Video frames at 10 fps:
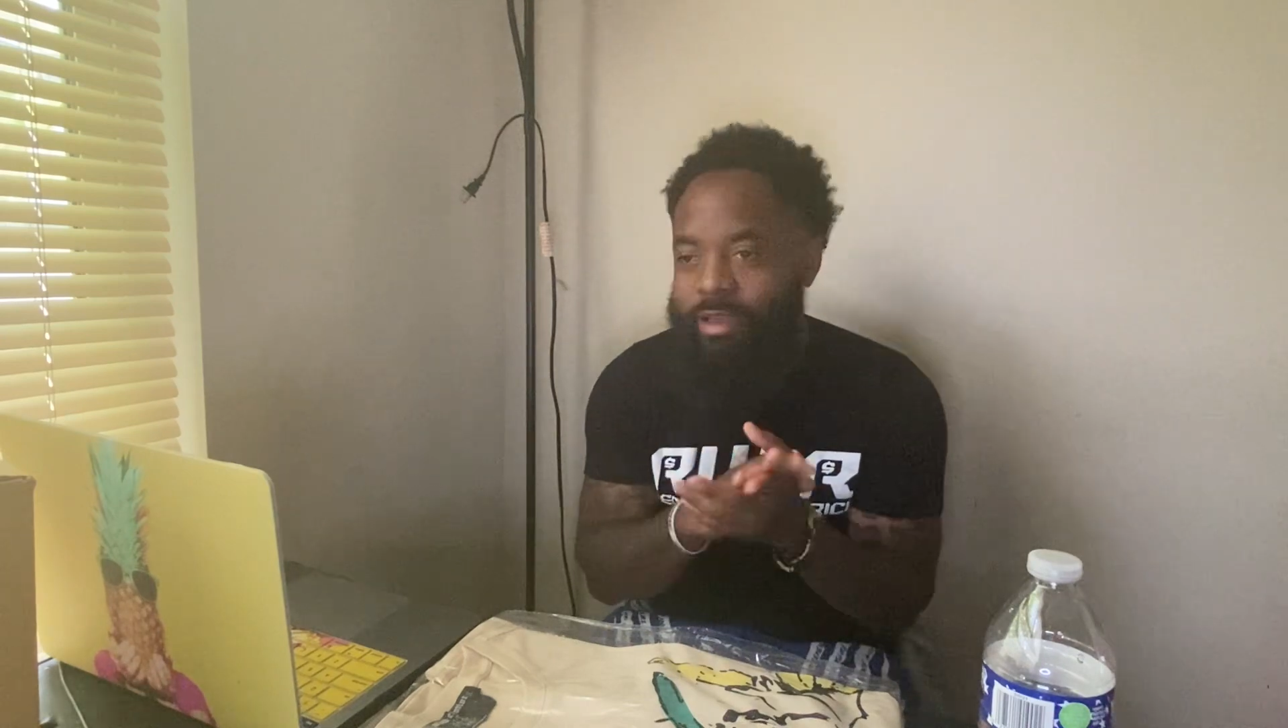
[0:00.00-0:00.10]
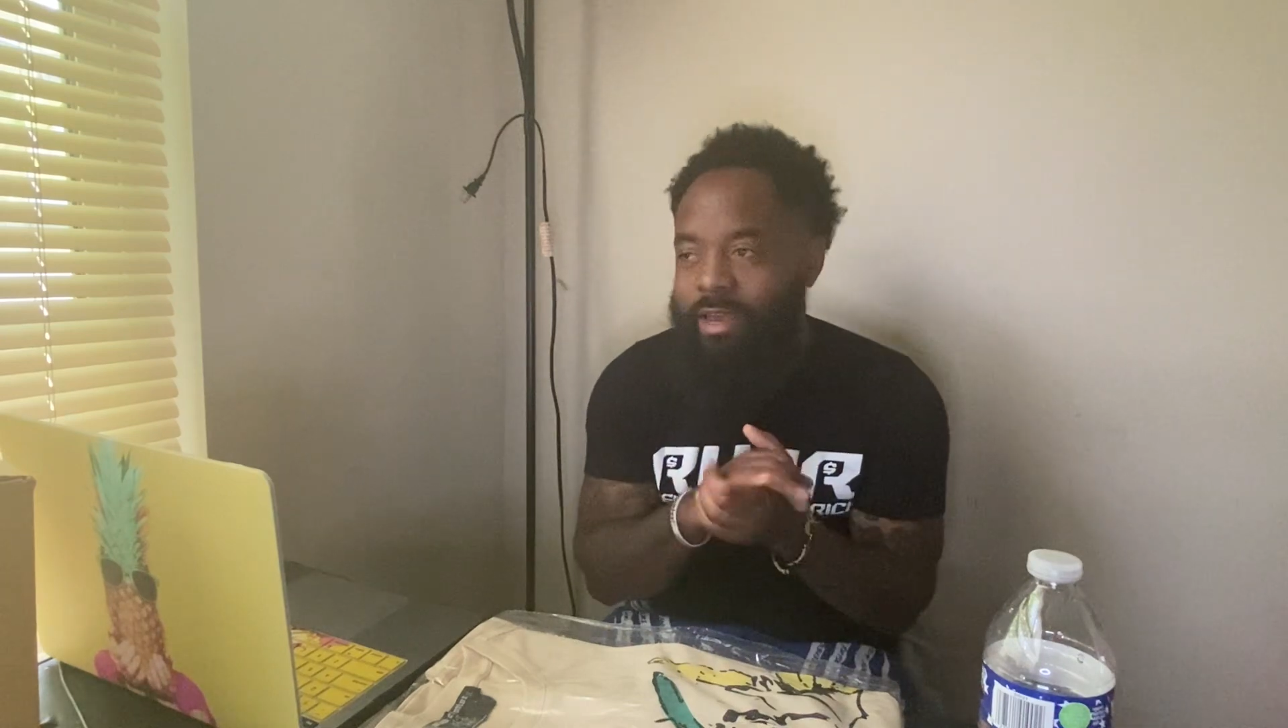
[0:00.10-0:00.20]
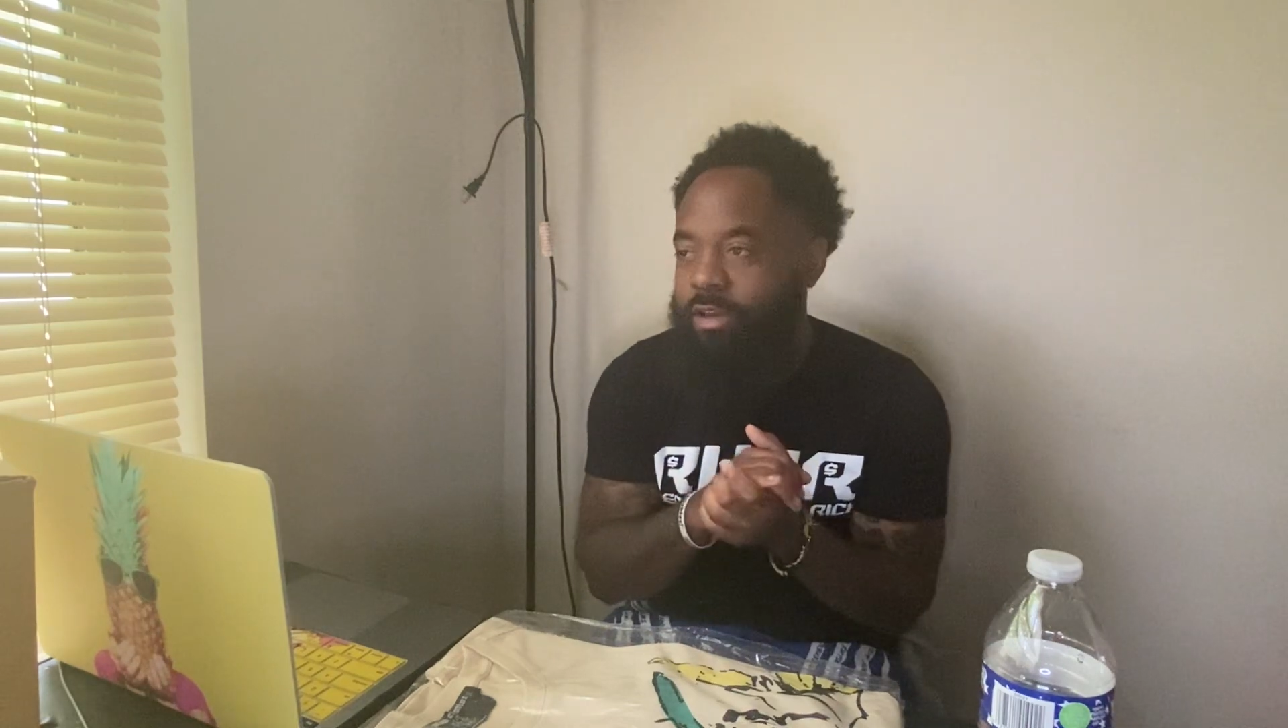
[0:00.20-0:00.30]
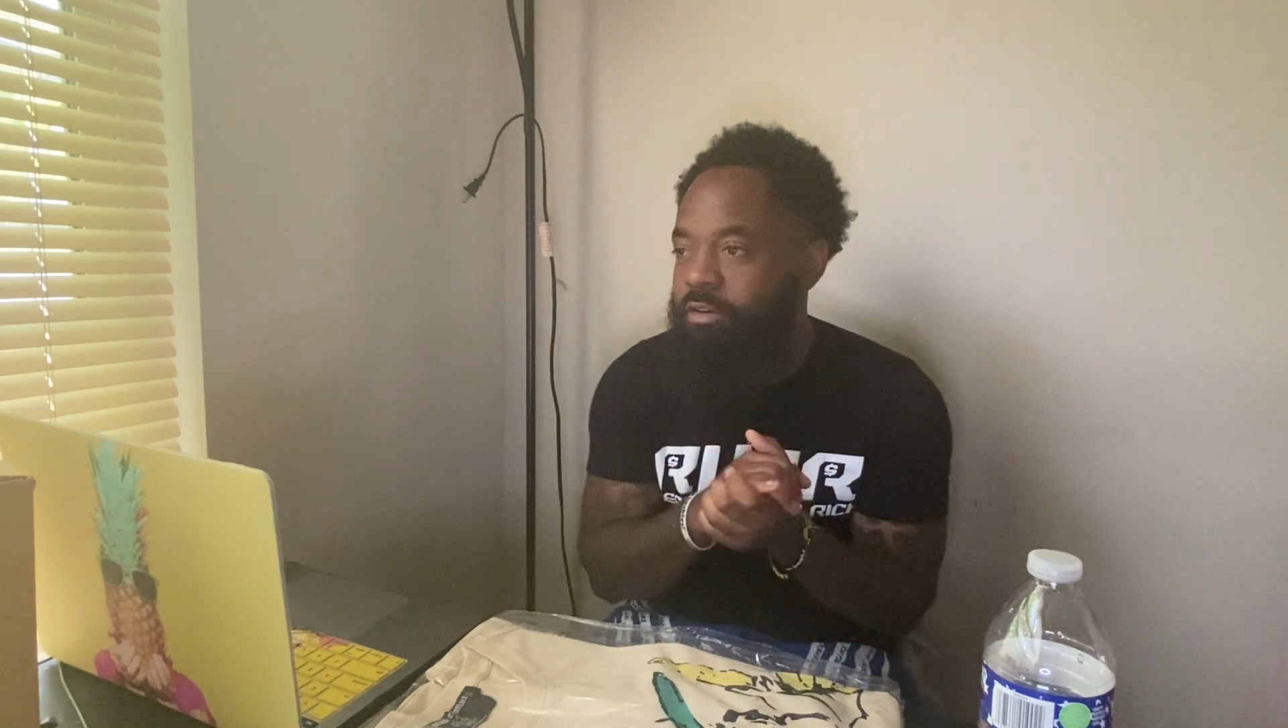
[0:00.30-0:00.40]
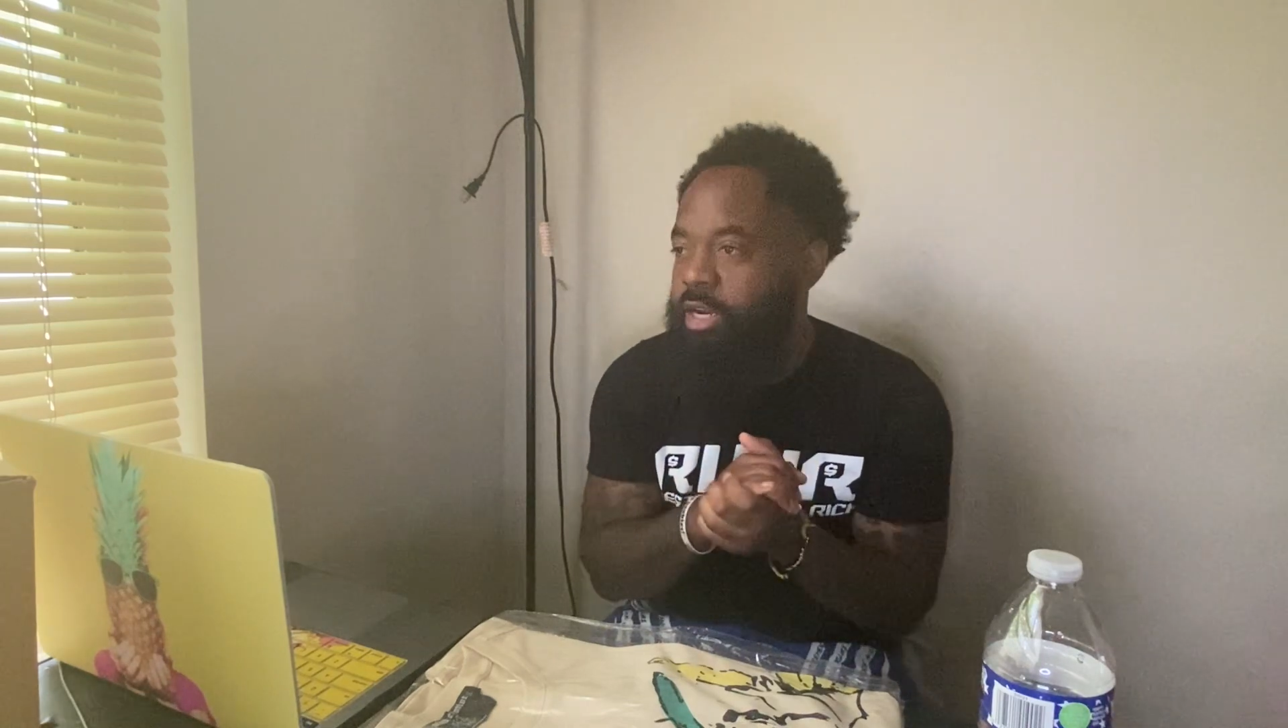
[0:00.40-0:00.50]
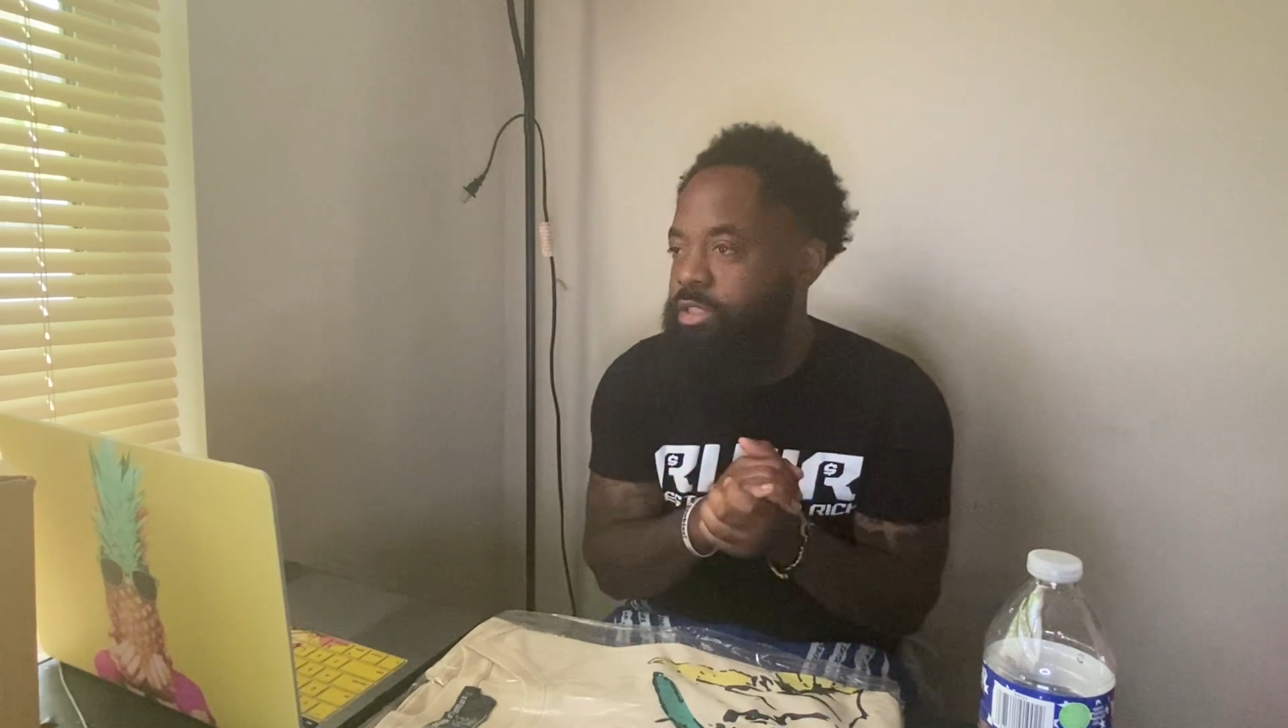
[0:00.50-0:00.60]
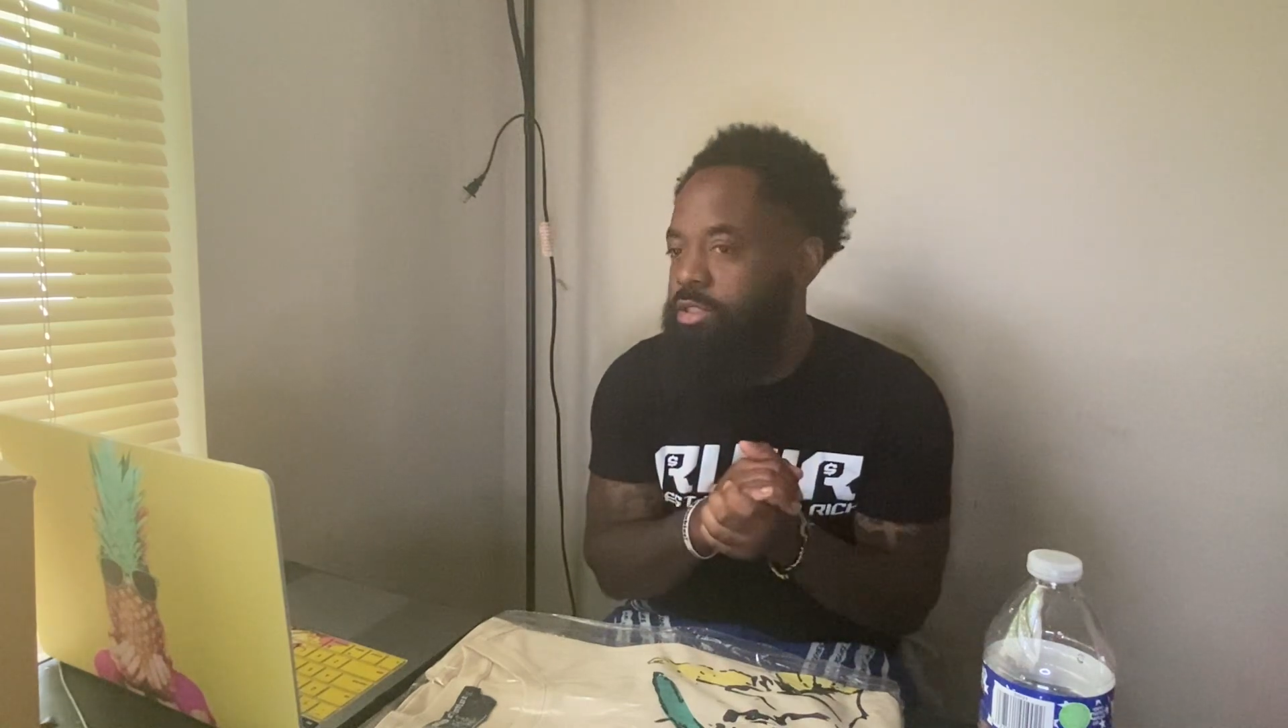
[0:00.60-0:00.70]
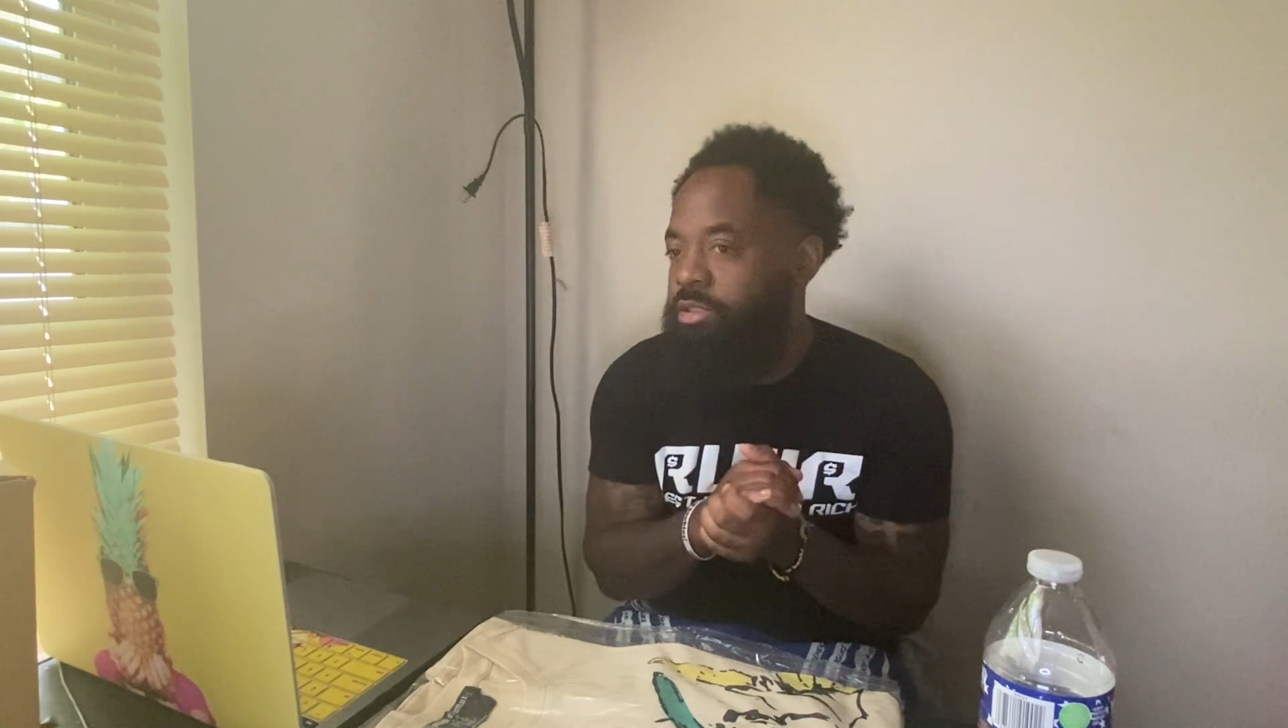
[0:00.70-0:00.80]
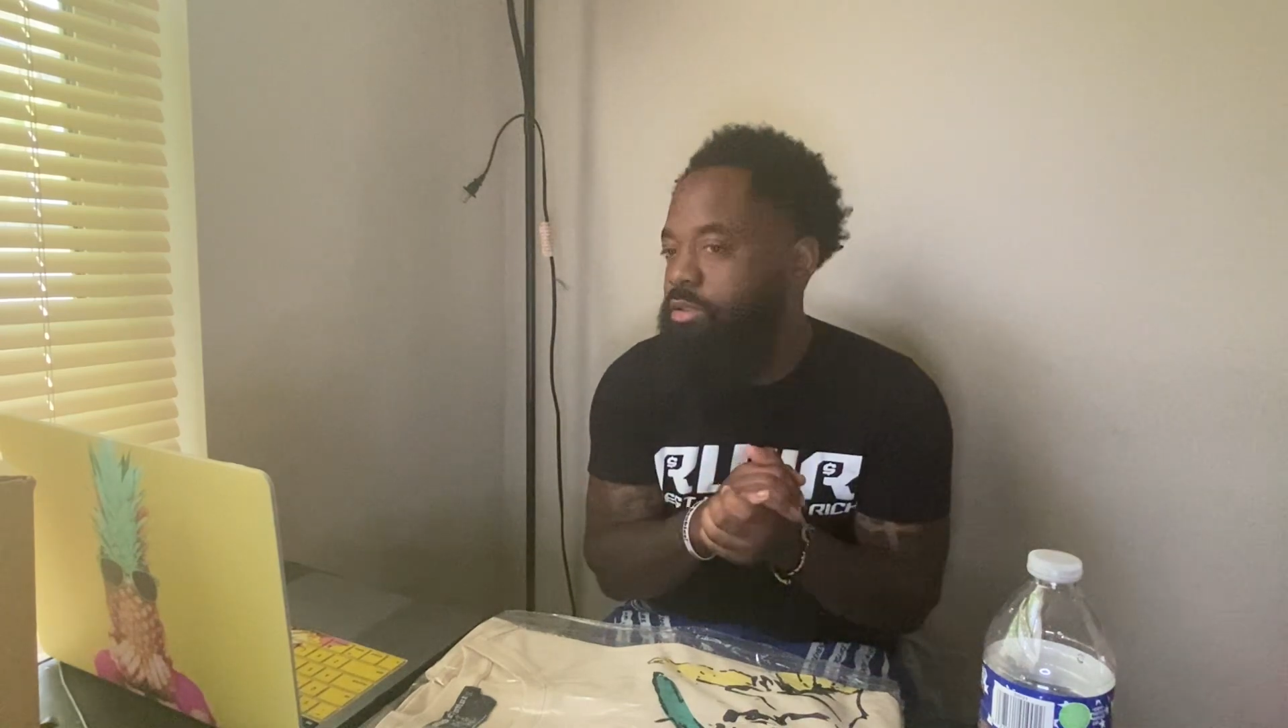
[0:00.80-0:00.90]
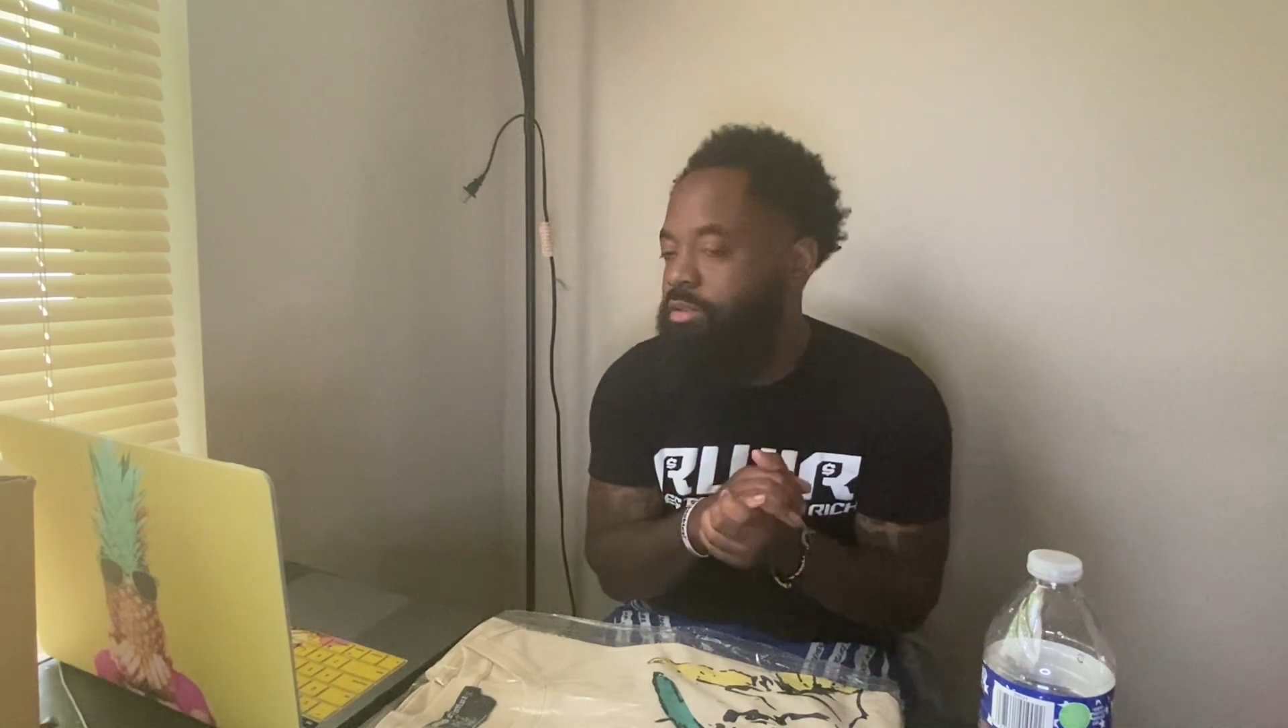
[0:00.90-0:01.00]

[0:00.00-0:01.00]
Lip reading: got crazy,